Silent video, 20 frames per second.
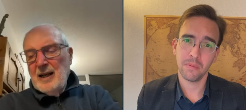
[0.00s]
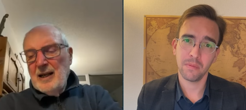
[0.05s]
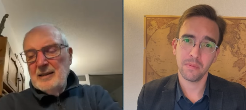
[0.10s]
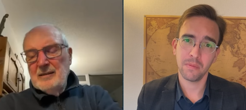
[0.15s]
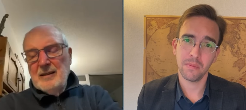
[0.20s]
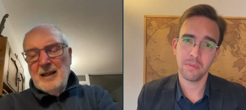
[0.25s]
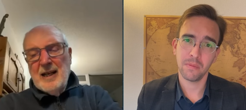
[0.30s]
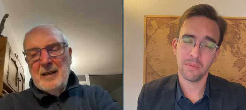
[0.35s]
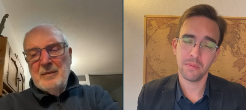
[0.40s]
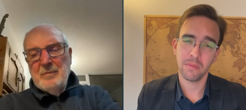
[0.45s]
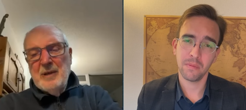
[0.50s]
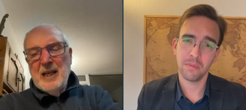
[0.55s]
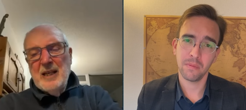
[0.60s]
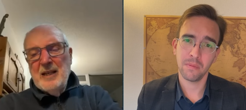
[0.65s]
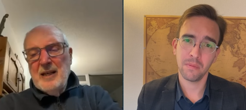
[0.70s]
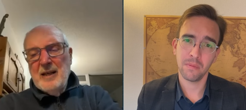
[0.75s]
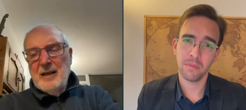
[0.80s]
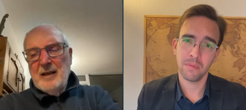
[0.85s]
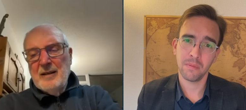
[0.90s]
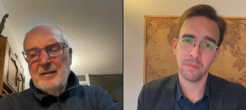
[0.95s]
Speaker 1: online
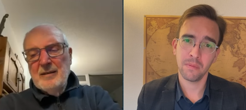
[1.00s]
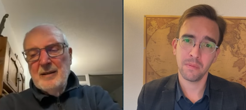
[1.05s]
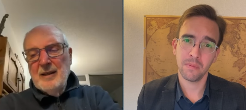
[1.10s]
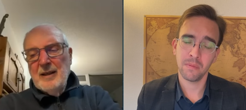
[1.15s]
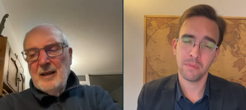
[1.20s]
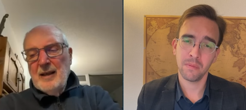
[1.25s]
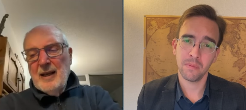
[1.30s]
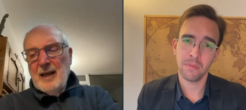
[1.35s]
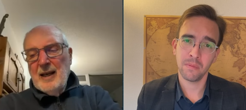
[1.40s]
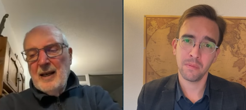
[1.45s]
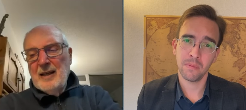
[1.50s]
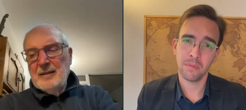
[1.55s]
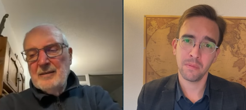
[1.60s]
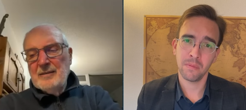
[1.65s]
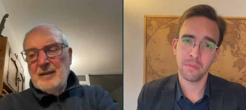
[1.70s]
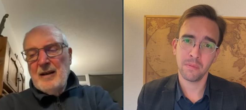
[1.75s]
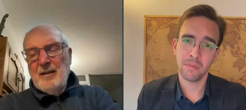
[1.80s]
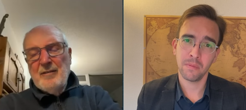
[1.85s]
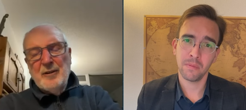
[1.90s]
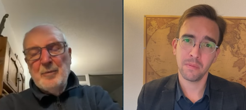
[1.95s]
media
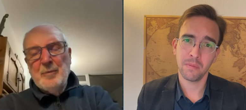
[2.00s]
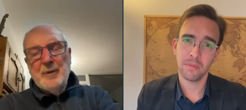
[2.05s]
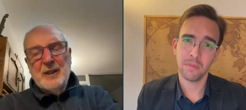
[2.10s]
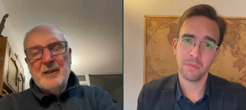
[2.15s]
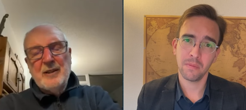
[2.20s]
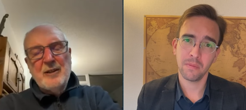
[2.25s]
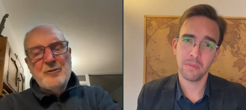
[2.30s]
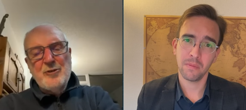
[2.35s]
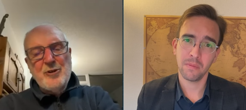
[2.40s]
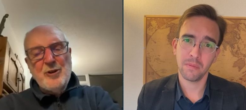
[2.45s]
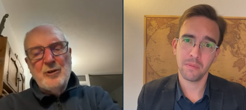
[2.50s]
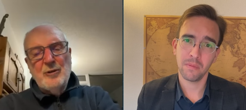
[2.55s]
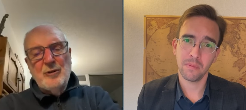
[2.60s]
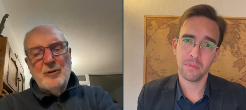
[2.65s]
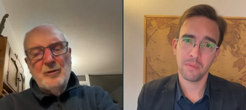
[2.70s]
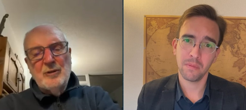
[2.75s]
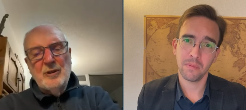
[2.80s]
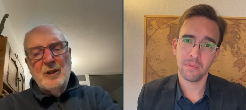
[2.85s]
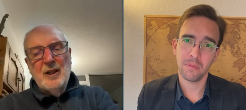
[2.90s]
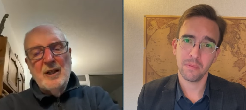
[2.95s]
and government
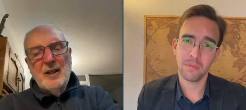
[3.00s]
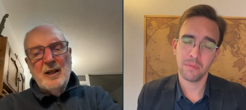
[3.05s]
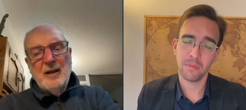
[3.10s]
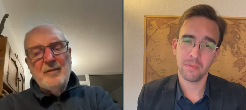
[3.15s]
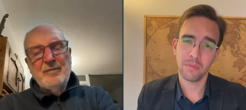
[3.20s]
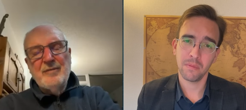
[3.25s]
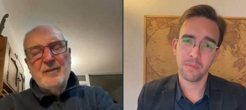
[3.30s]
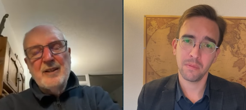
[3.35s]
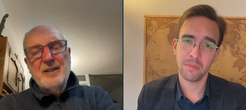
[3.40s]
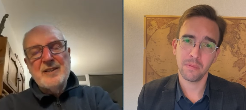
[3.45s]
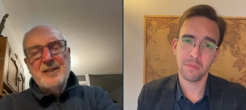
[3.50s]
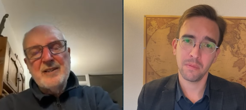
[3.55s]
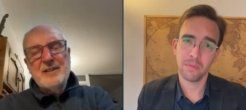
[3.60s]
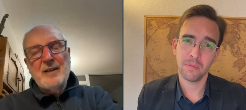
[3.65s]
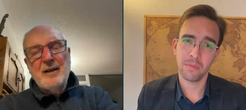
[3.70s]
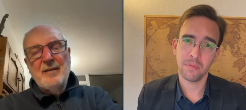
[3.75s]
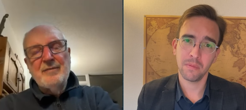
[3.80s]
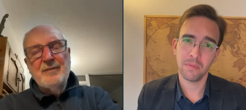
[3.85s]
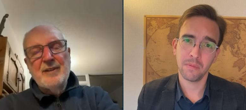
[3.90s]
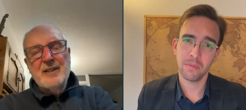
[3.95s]
control of
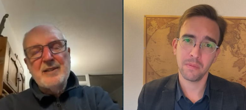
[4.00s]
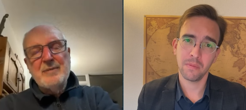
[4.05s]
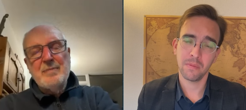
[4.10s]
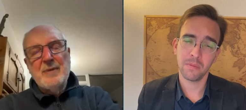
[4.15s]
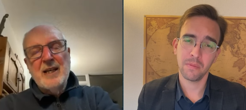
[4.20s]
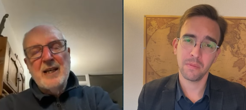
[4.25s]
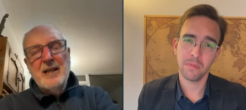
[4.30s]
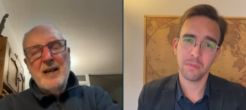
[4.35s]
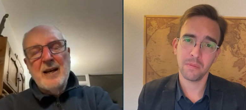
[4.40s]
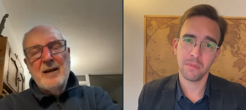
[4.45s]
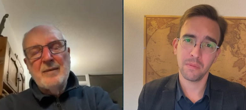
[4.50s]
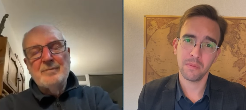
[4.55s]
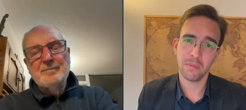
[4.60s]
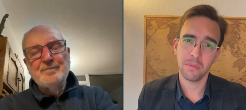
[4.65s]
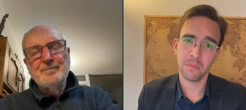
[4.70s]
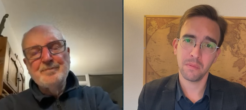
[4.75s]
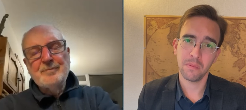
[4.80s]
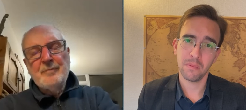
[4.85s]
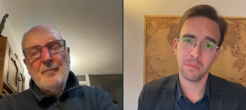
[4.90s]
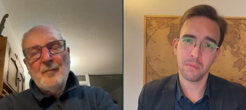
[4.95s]
this of this media.
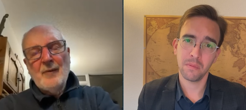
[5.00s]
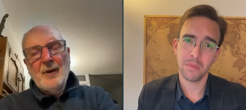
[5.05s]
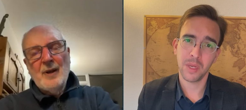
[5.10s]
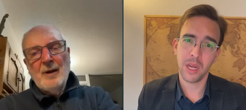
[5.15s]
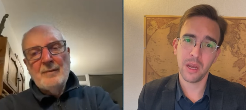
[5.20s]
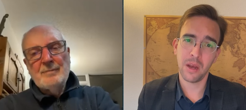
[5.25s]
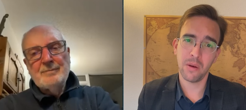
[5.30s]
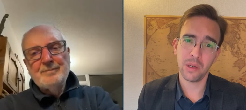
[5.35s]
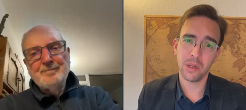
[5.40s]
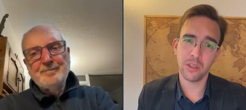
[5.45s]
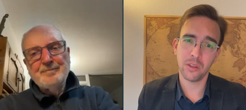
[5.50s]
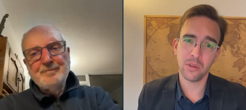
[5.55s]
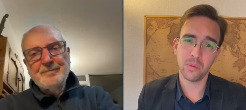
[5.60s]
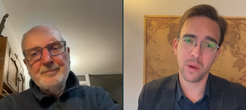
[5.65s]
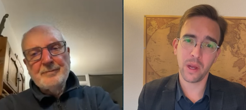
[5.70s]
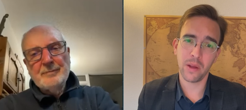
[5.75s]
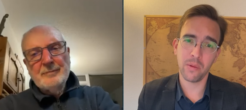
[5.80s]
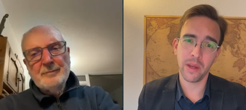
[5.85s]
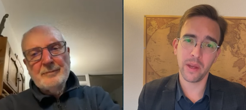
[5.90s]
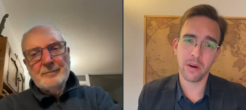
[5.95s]
Speaker 2: Yeah, which is
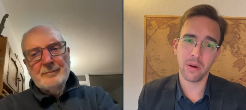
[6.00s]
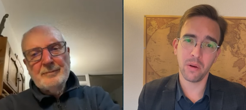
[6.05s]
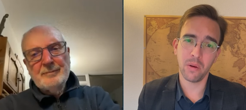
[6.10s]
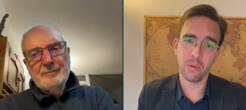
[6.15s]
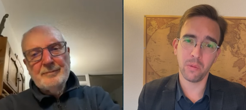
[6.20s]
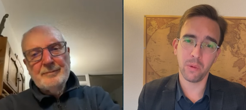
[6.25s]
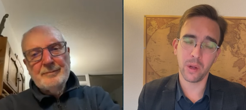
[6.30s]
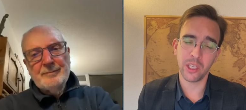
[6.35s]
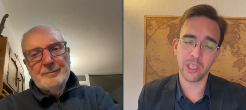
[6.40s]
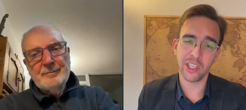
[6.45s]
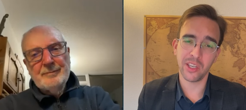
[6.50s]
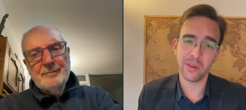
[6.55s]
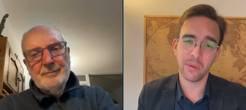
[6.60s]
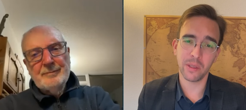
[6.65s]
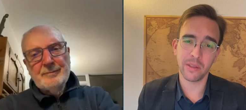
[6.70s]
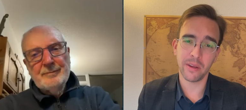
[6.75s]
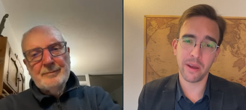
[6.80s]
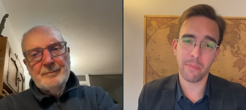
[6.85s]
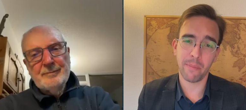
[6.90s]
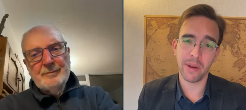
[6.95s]
why we are all watching
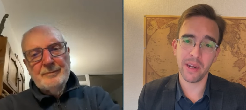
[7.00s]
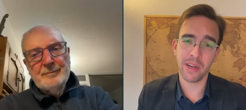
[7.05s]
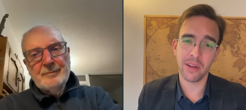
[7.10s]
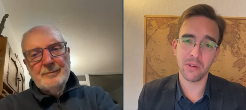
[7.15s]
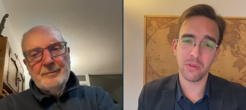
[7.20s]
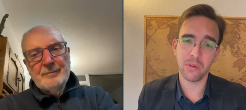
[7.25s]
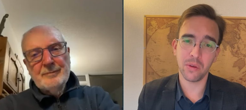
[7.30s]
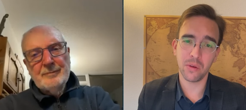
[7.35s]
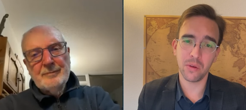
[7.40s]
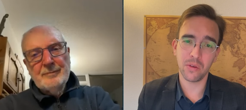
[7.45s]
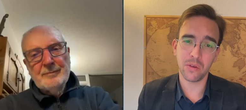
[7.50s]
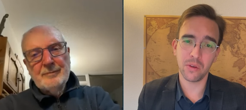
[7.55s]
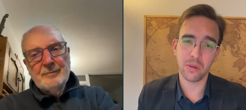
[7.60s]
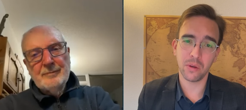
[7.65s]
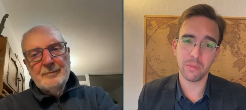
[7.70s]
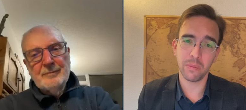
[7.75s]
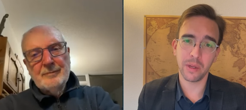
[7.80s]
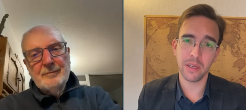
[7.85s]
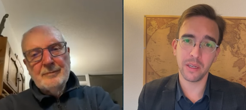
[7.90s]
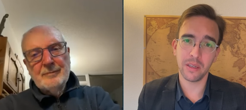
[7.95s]
what's happening to
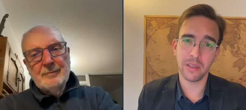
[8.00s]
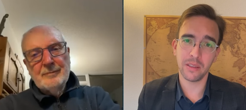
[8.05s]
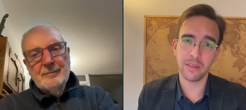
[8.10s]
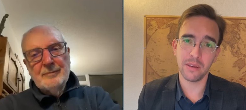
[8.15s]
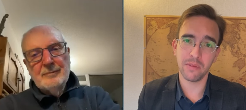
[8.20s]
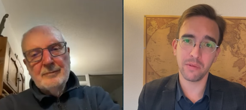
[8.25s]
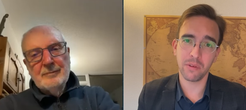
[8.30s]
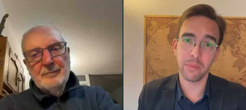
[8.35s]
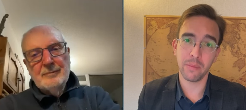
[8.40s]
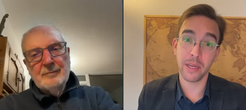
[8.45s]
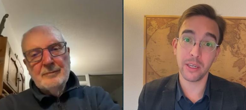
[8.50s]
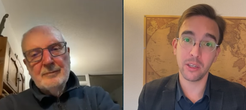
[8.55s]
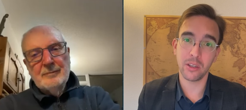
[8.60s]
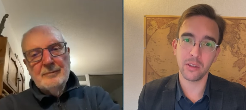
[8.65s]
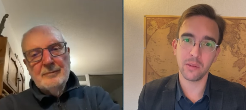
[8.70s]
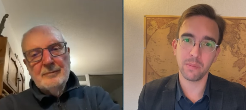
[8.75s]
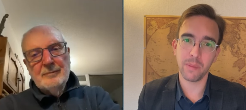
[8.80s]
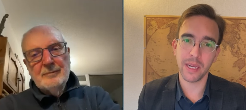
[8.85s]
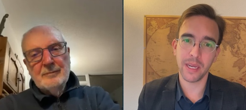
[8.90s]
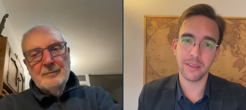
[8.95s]
YouTube and
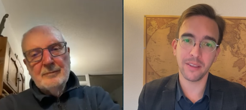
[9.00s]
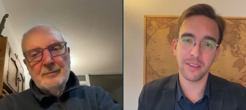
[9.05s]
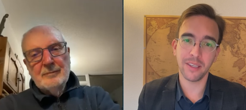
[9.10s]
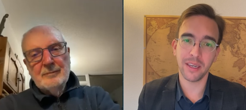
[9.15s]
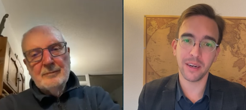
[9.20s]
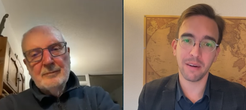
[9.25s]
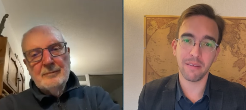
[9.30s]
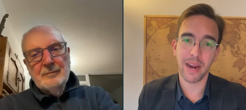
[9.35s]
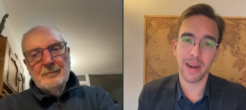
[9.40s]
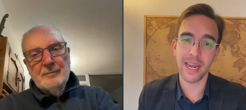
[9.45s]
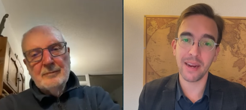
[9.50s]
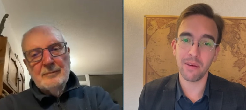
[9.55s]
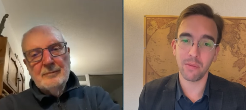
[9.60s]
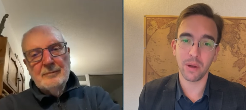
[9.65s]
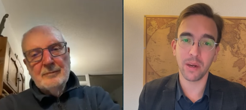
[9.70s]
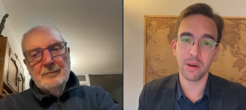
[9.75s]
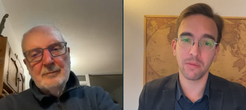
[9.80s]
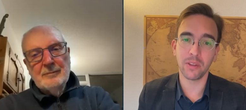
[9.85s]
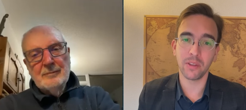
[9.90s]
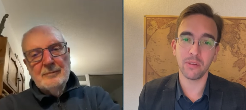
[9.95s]
disinformation space here, right?
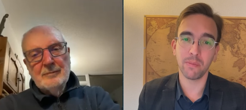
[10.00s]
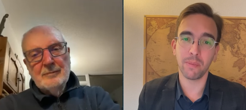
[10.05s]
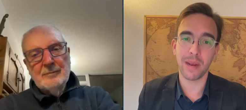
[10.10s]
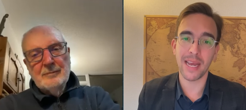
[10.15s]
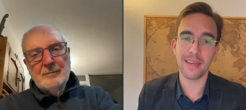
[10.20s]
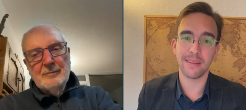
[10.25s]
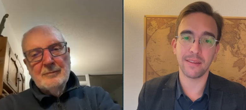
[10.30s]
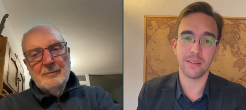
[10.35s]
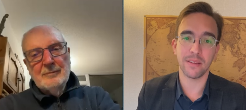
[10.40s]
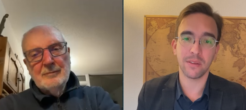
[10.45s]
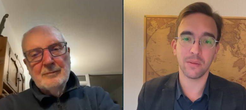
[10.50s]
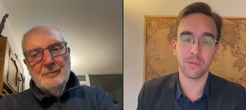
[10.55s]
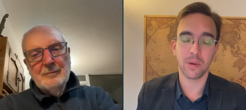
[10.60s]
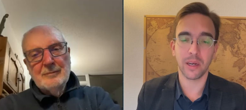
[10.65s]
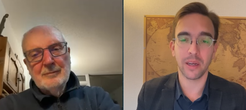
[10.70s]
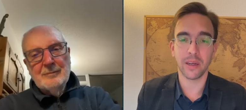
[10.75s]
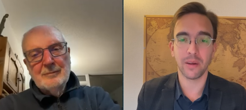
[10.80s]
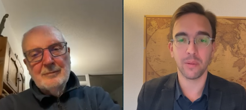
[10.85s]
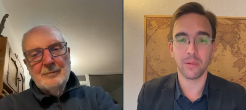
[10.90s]
One of these places where